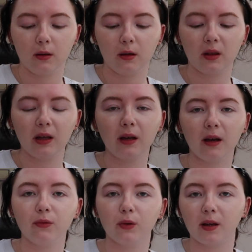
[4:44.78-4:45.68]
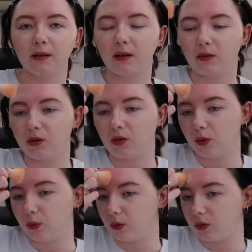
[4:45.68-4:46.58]
I think everyone gets their
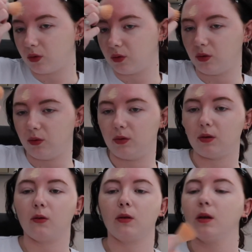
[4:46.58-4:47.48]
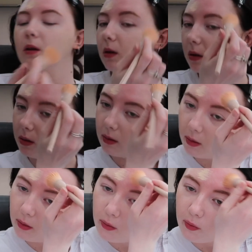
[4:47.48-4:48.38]
results soon, don't they,
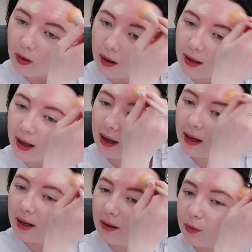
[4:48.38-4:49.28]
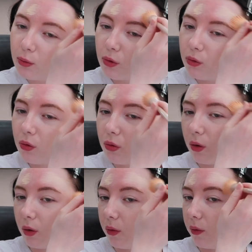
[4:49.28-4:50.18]
for like A-levels and
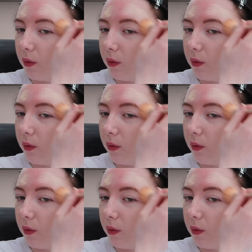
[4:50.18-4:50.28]
stuff.